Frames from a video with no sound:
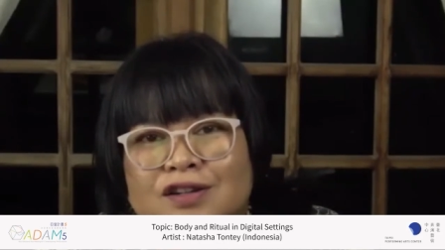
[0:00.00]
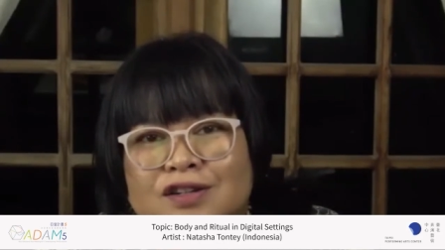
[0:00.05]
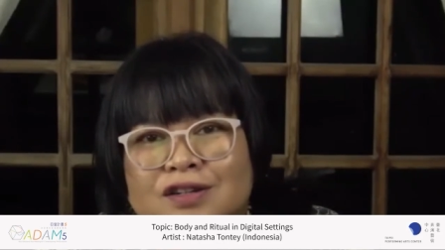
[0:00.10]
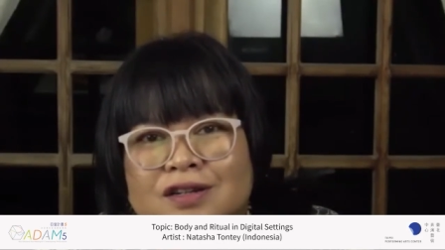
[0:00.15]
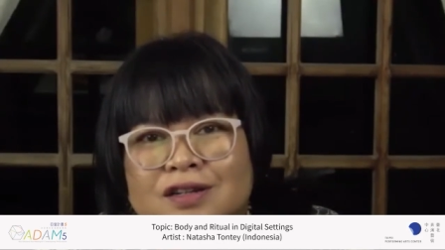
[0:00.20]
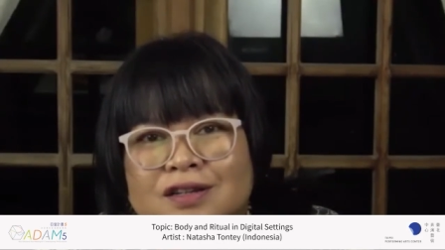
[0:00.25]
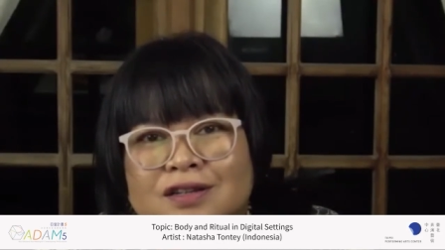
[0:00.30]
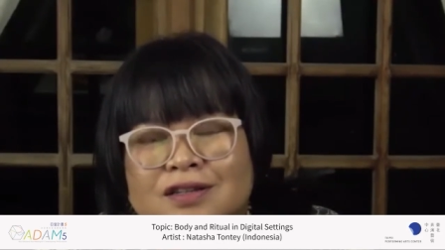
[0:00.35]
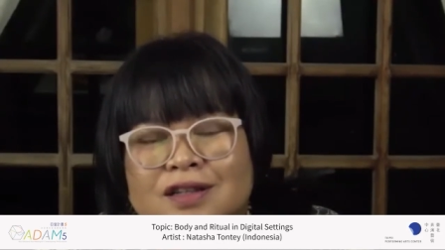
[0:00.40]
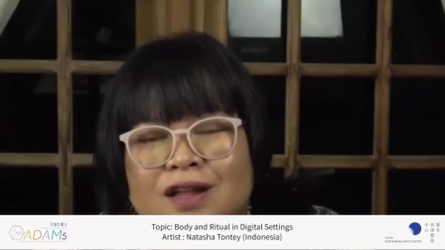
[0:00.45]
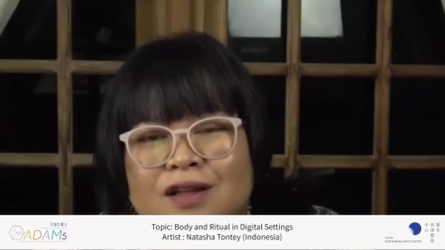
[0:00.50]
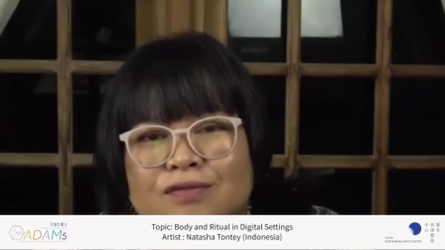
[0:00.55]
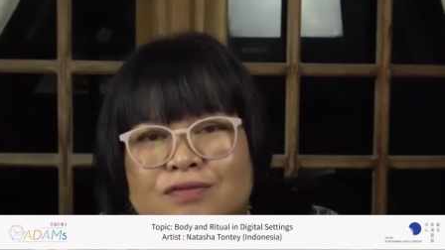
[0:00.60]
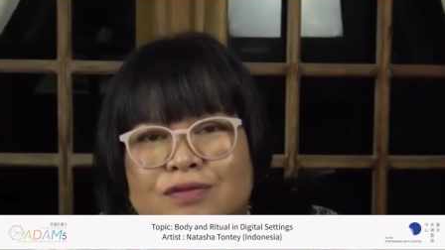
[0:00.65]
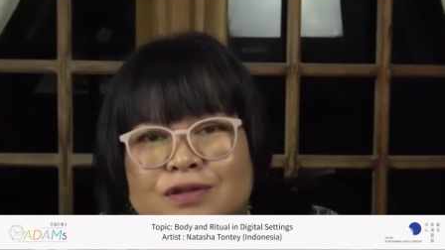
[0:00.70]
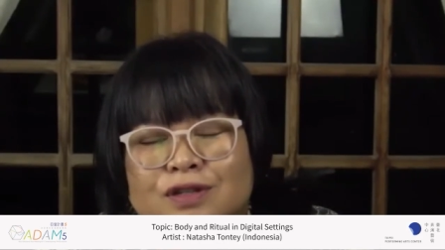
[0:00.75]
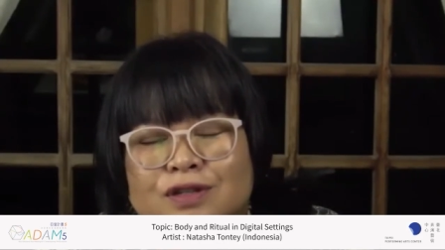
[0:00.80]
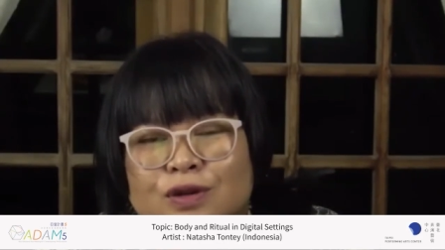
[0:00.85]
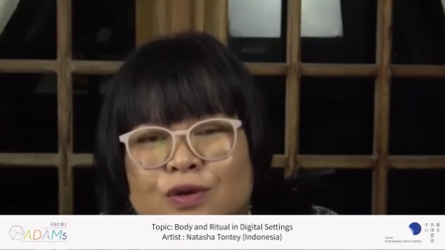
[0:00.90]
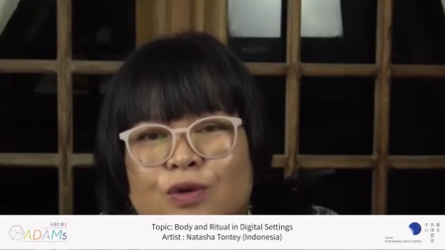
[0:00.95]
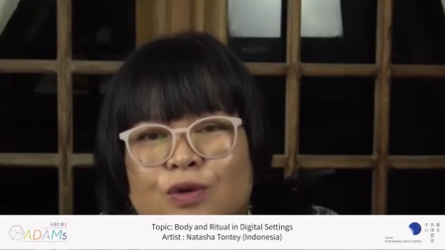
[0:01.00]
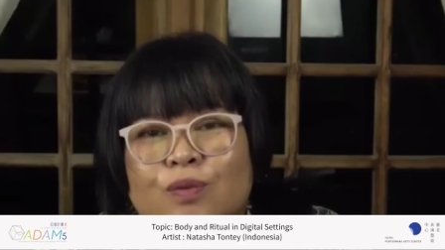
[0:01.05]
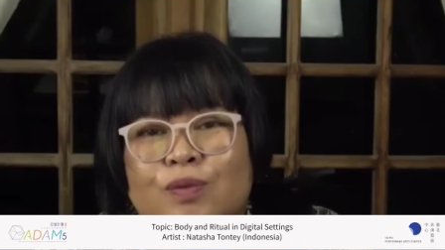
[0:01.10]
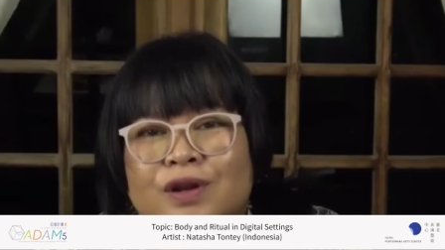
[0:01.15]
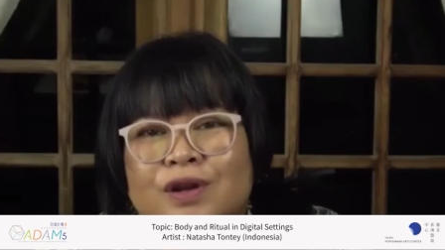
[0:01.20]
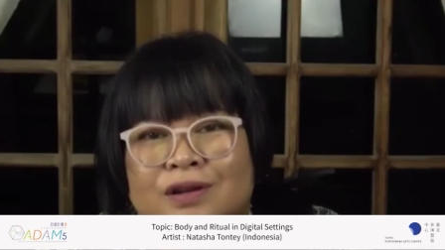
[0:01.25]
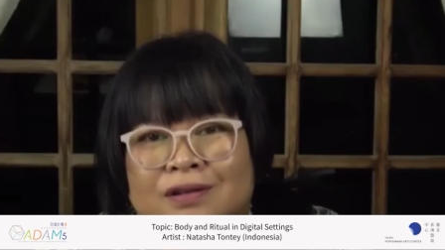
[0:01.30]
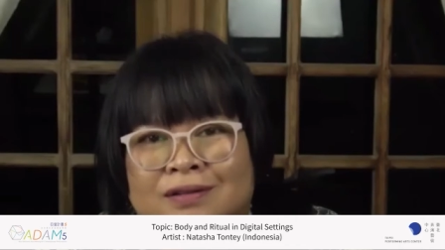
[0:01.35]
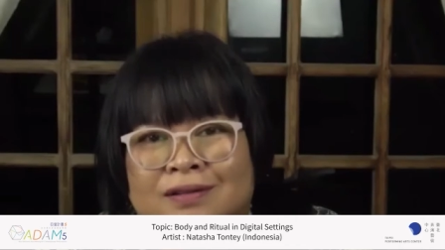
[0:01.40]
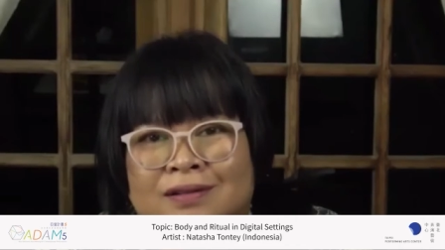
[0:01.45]
itself is
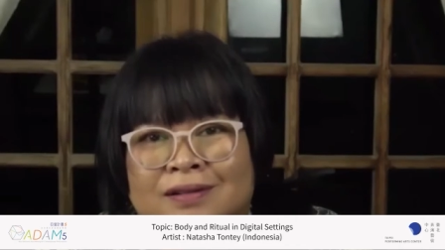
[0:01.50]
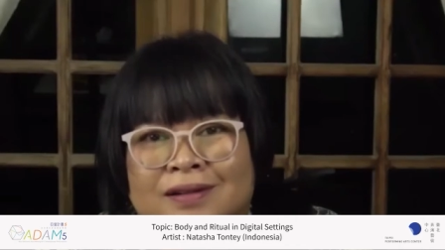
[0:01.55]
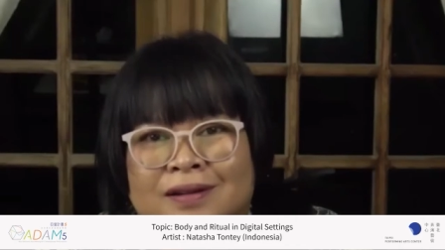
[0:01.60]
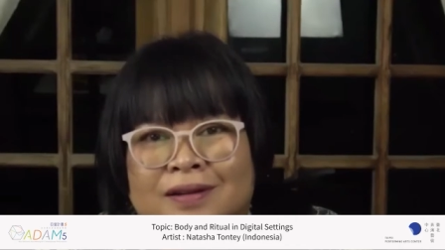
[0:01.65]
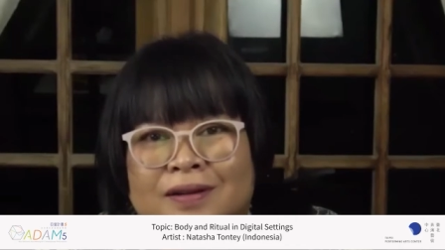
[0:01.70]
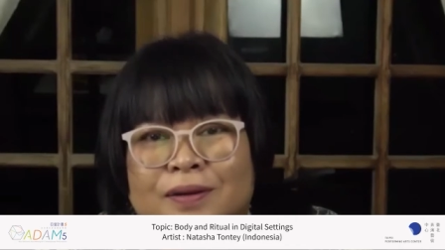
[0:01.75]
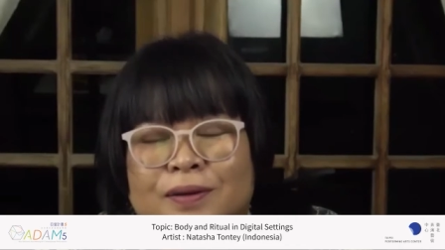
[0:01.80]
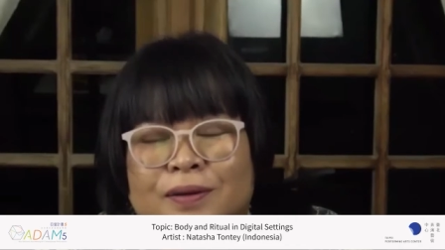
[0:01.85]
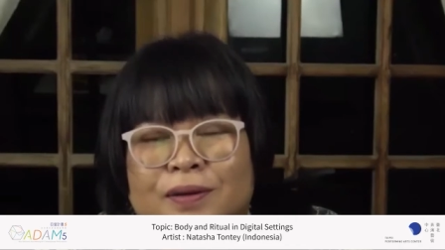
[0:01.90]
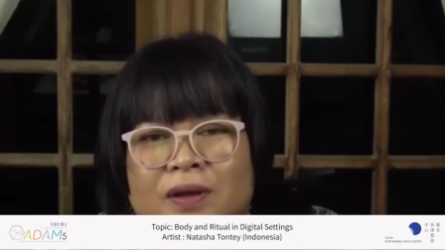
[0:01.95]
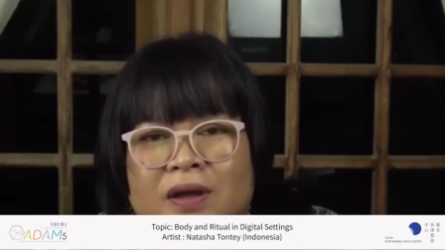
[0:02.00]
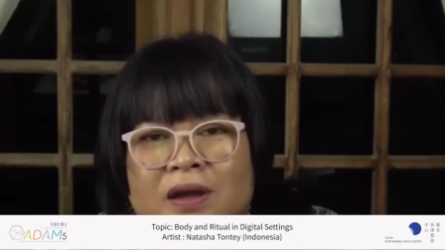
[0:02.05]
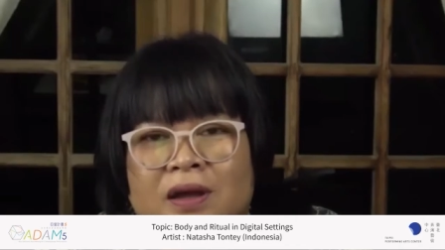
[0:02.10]
open, I